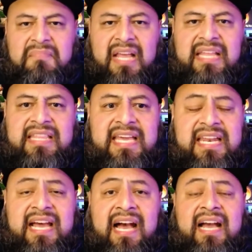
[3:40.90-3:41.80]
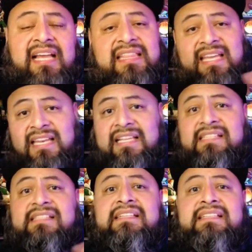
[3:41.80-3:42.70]
And then uh and then this
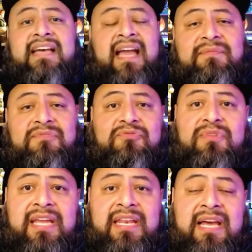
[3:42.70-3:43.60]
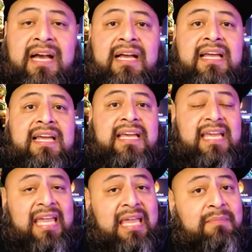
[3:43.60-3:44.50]
is the times when uh
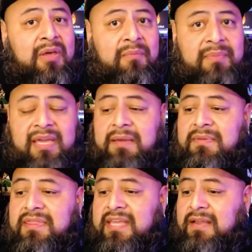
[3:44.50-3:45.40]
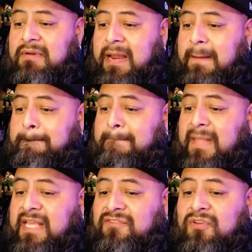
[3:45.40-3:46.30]
email became a thing, right?
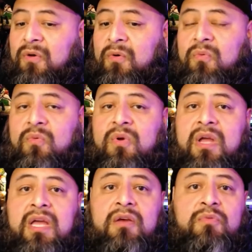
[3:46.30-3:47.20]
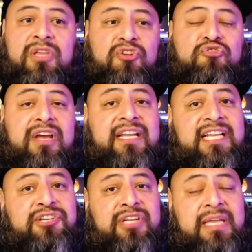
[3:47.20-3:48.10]
And so when you try to
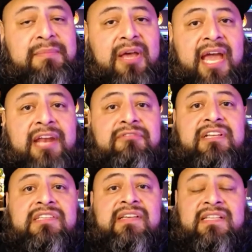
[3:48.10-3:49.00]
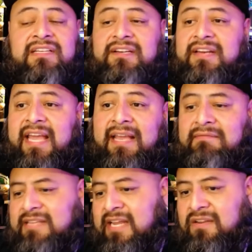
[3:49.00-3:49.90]
get your email address under your name,
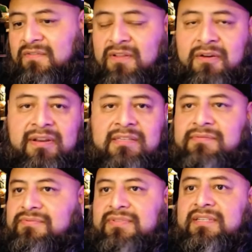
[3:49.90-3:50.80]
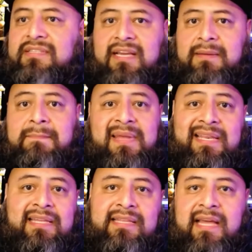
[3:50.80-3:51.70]
Daniel Flores, there's like a
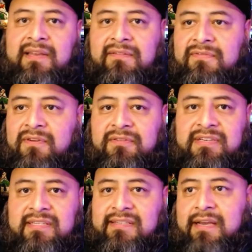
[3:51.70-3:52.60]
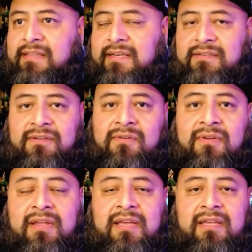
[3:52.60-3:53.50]
million Daniel Floreses out there. So
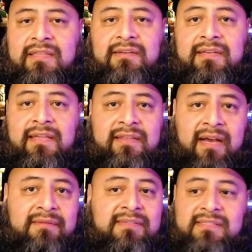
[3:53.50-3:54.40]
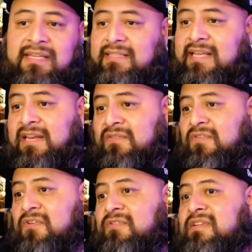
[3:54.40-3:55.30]
the only other option is like Daniel
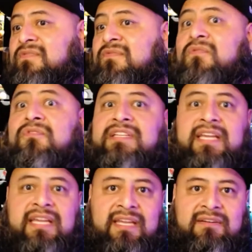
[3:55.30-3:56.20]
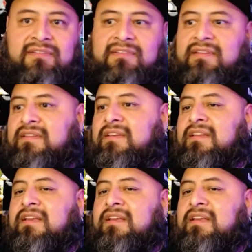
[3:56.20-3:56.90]
Flores 14 or something.